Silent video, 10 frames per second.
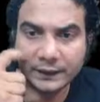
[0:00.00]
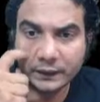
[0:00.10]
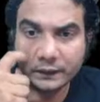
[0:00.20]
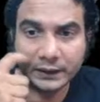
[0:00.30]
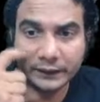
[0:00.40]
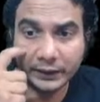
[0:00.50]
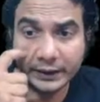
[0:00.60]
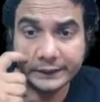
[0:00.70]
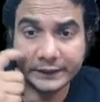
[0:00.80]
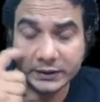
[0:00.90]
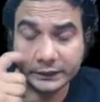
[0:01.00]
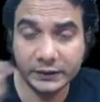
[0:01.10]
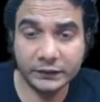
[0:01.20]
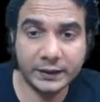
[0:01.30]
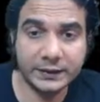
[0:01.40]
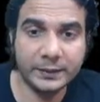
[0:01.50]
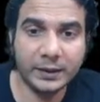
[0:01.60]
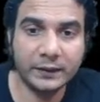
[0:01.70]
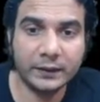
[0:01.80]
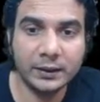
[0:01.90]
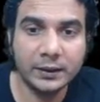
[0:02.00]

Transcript: of 1 and which one is the many one.